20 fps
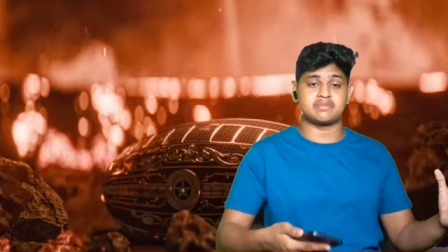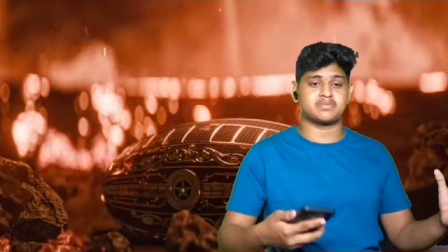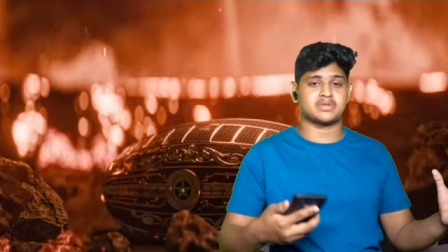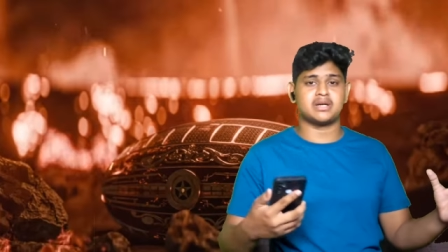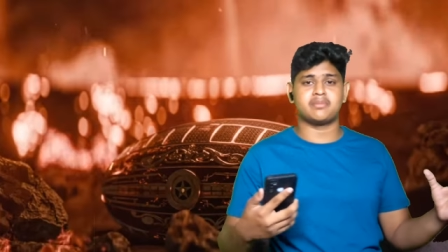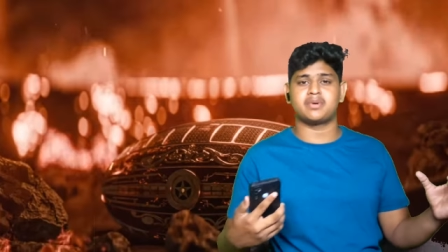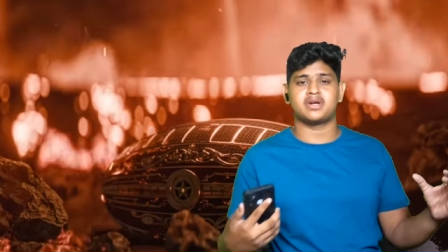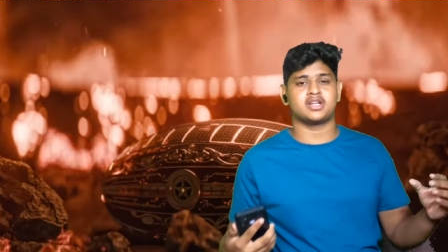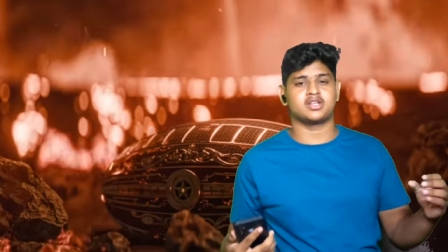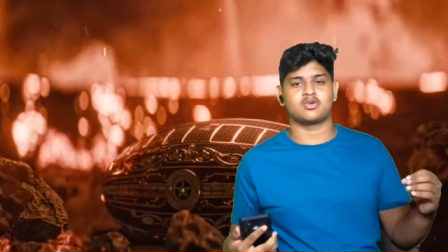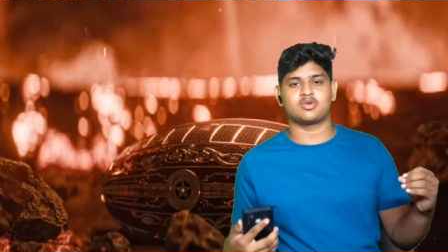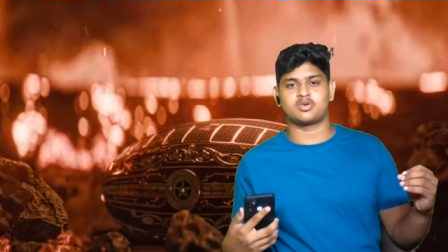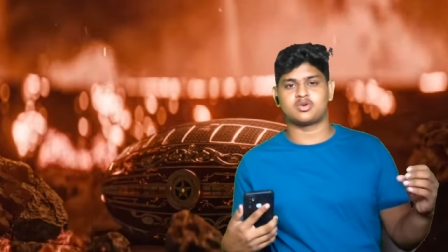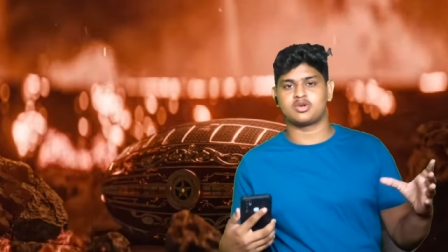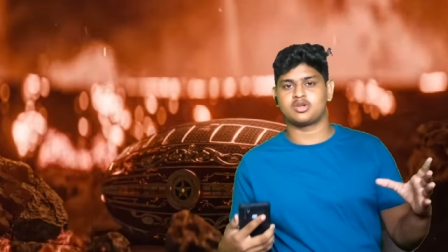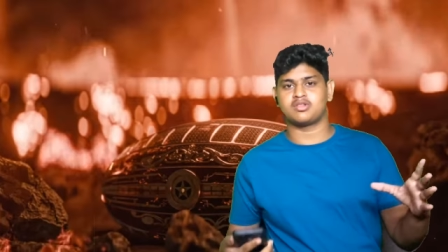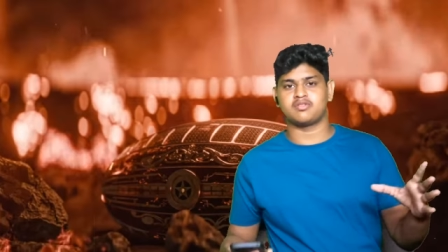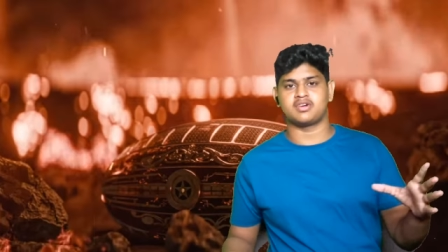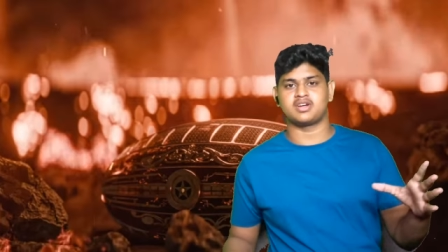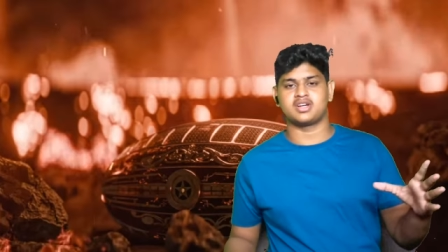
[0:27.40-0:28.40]
subscribe button,
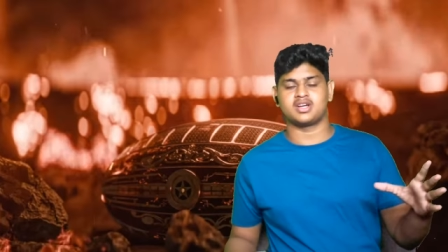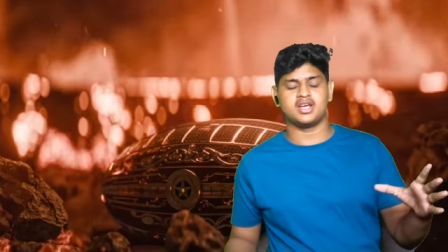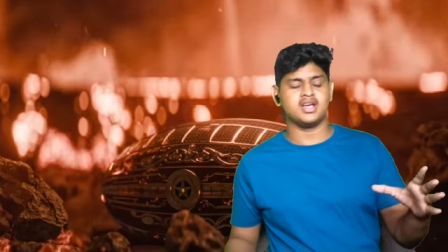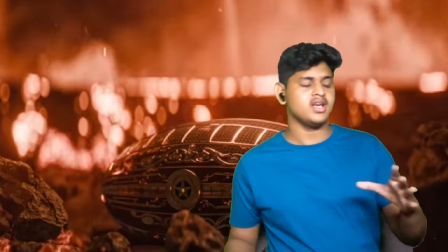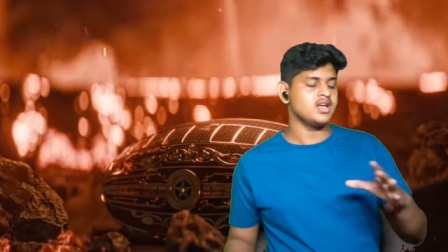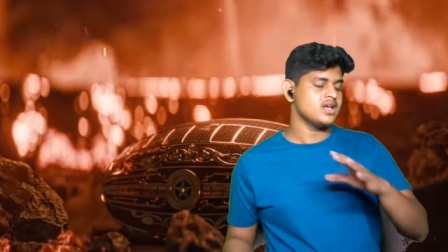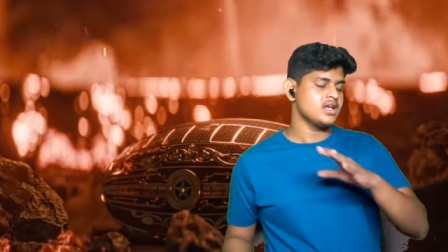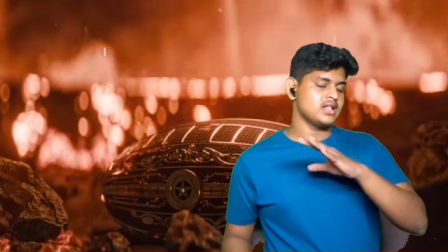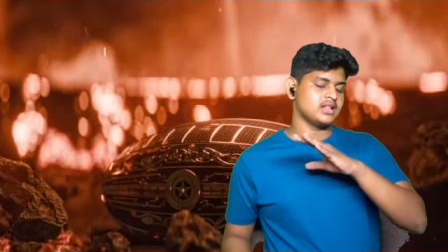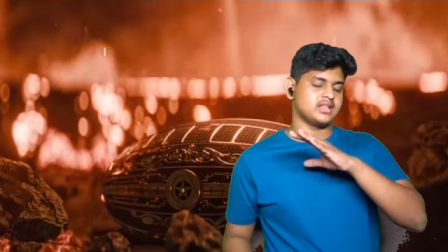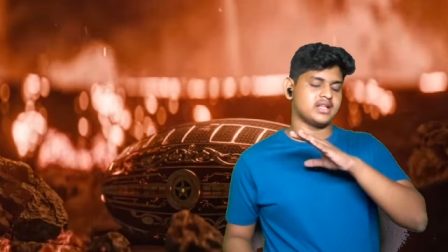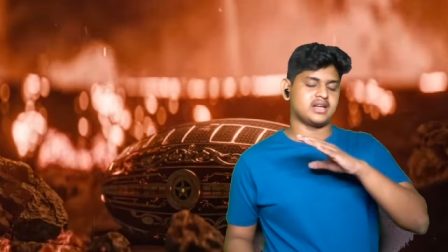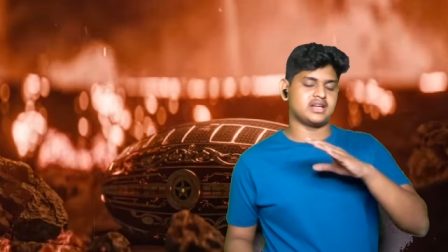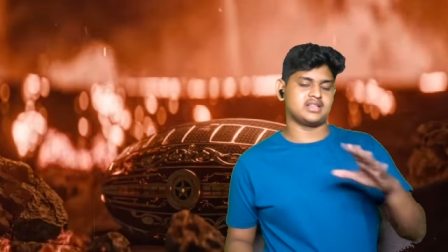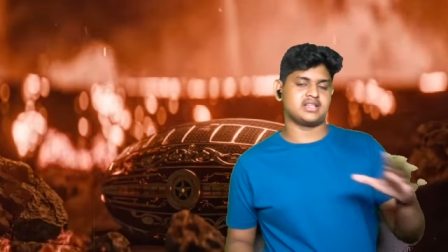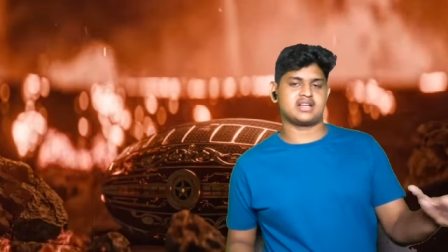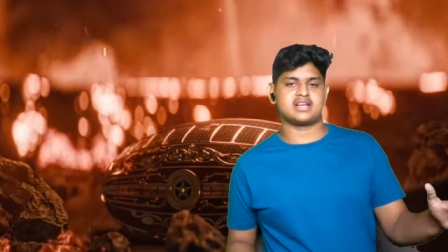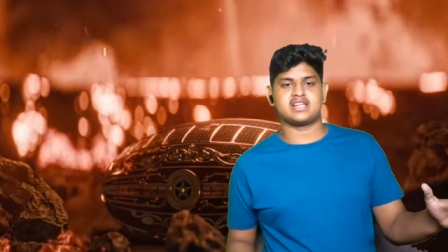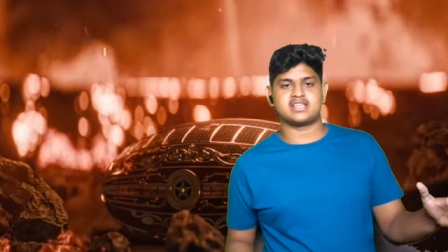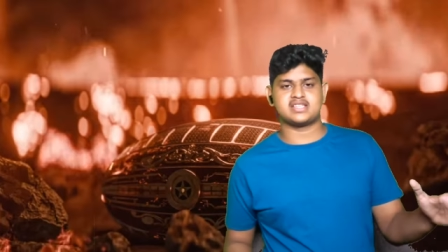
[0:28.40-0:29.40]
click the video
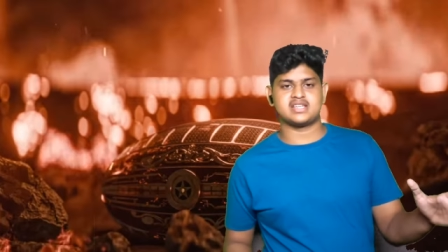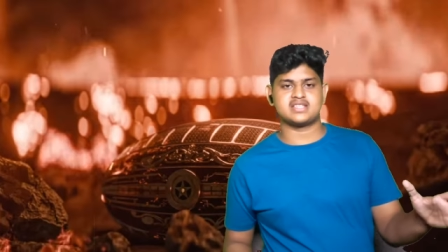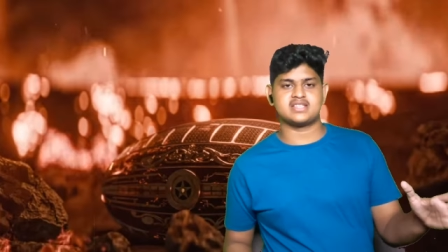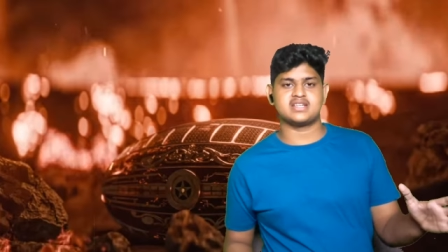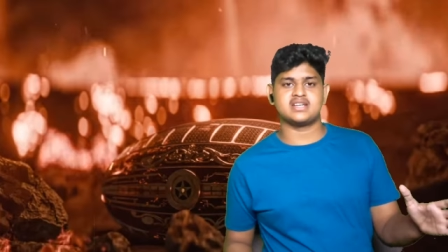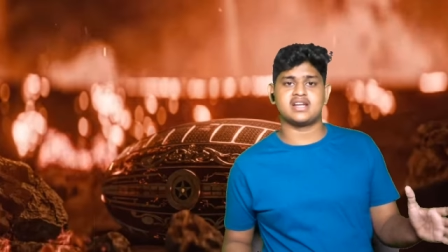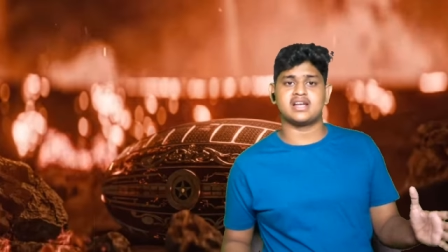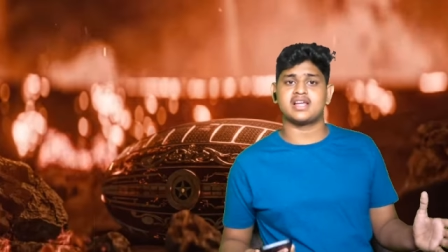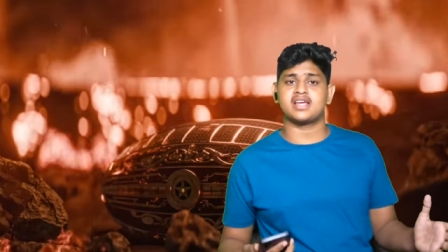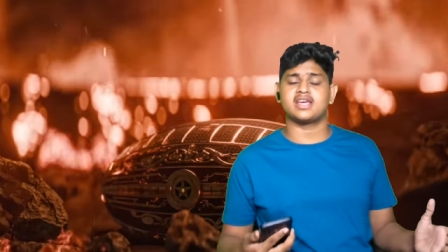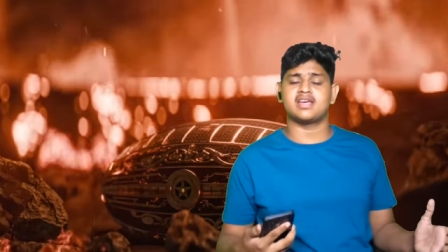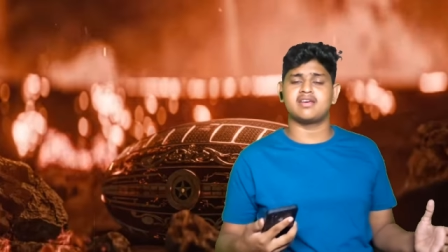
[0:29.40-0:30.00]
and